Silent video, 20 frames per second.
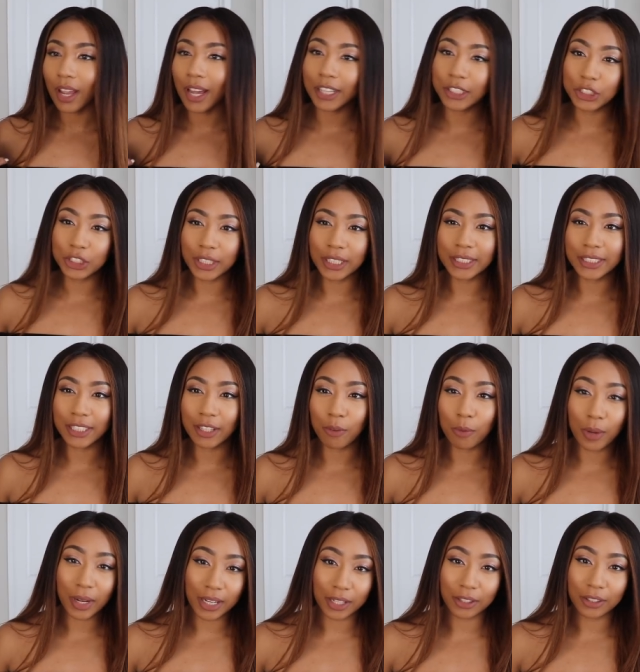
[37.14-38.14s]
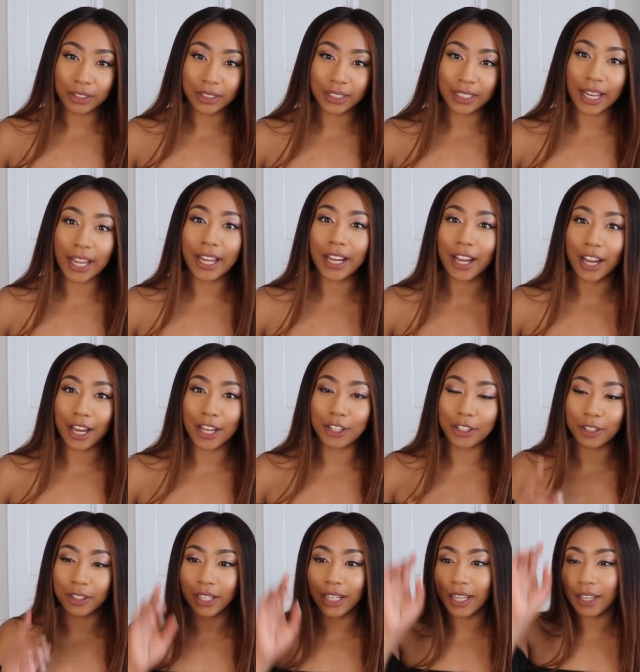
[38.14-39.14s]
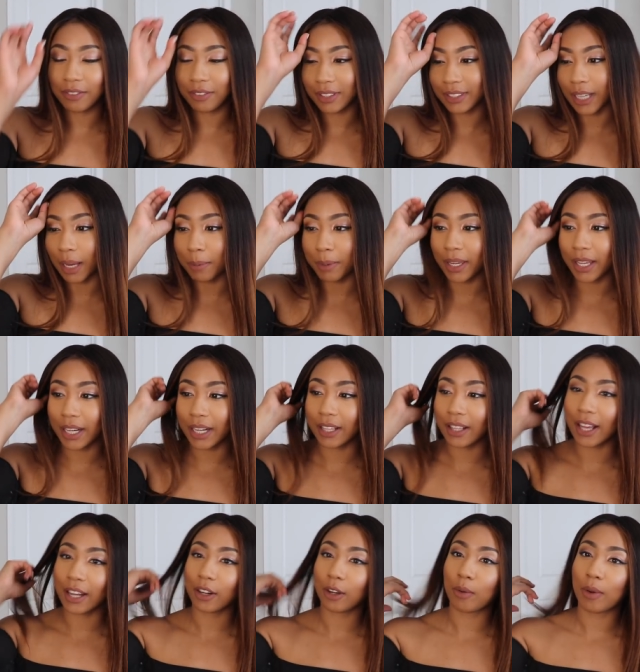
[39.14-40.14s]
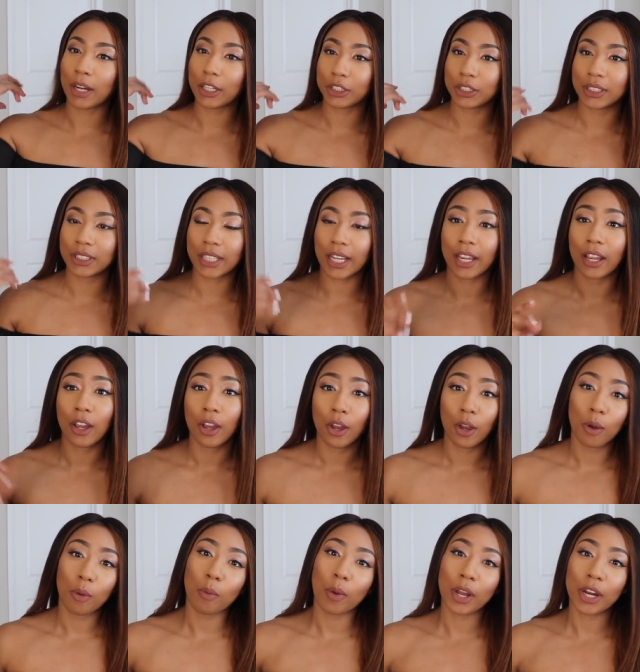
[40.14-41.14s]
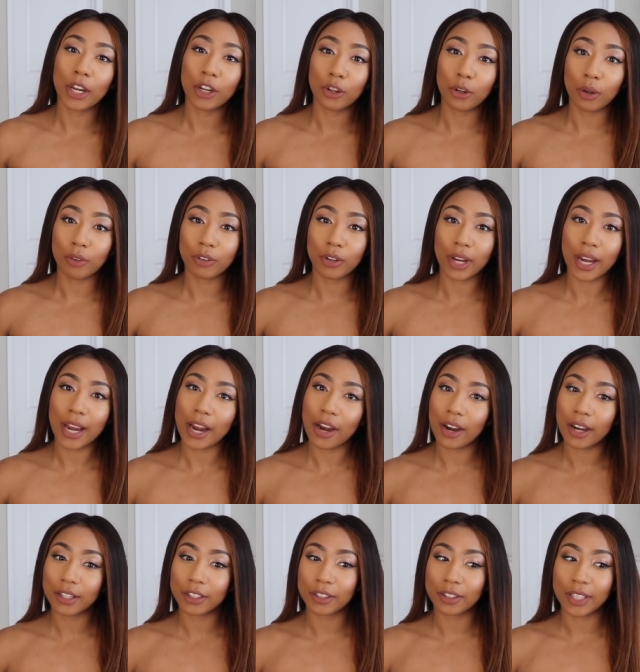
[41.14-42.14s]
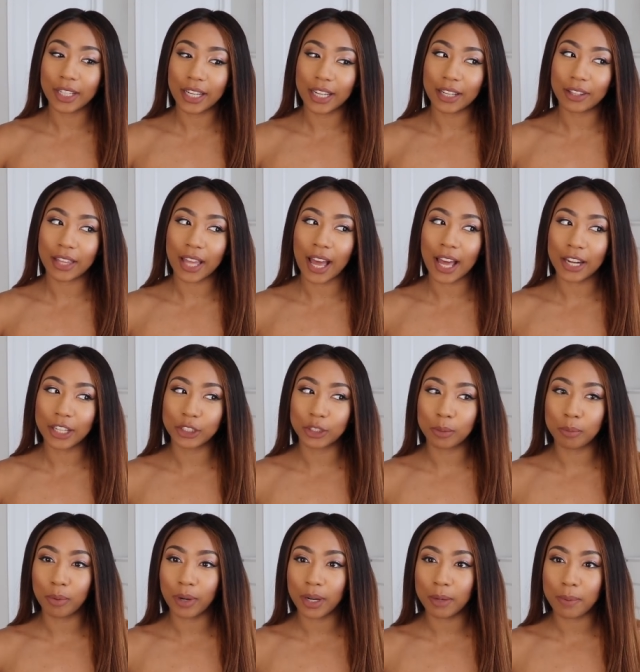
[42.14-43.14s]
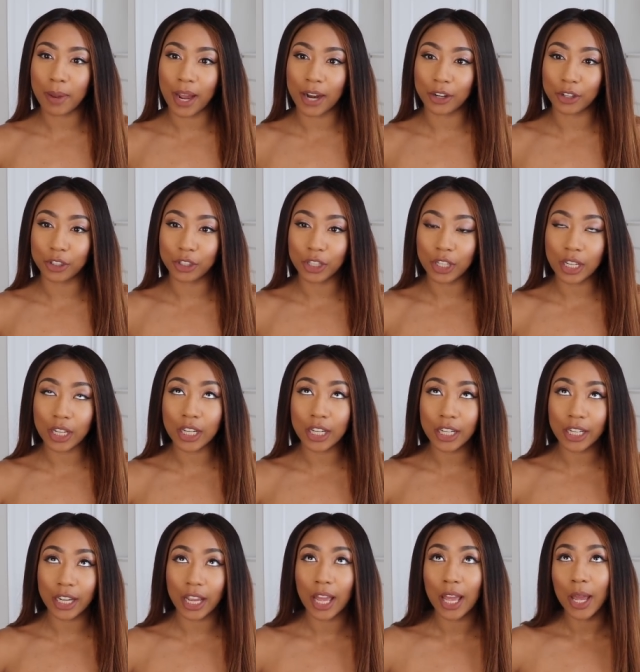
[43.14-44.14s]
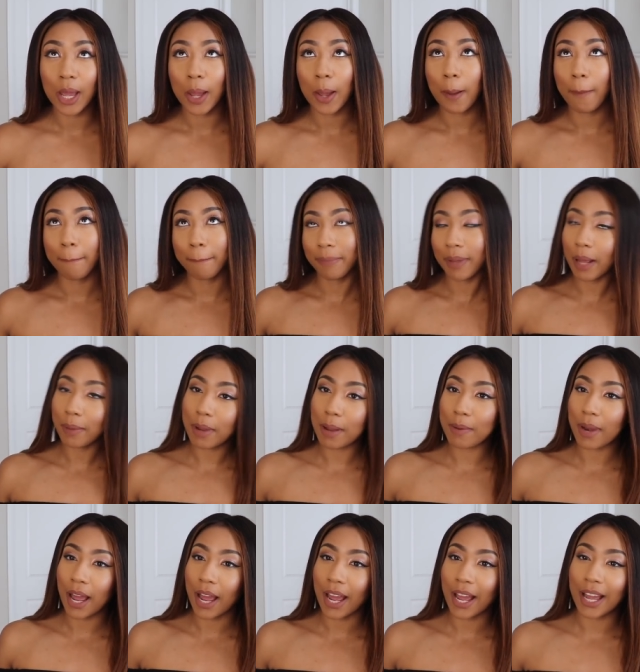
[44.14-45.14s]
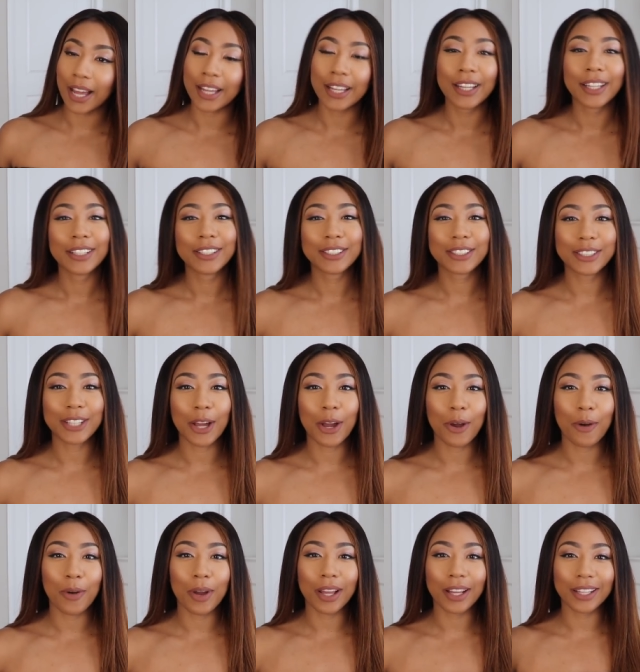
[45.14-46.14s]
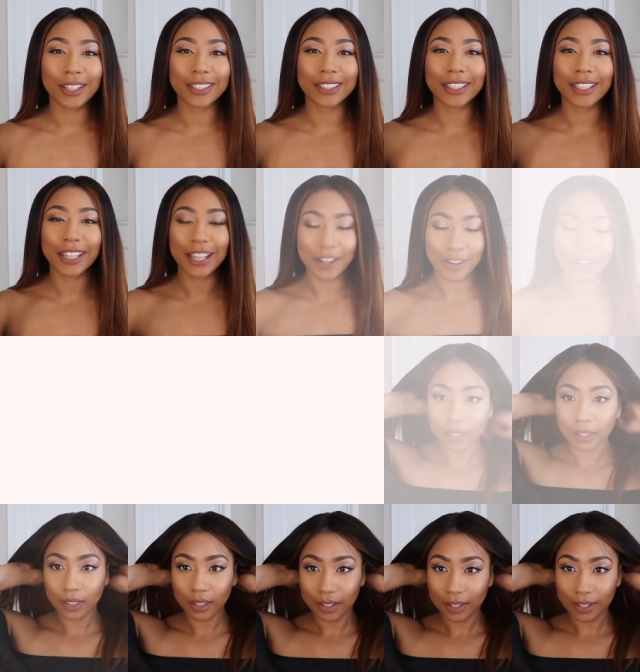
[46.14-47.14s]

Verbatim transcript: a gist of what it looks like underneath, because I've been getting a lot of questions like, what do you do with your hair underneath? How does your braid pattern look? Blah, blah, blah. So uh, here it goes.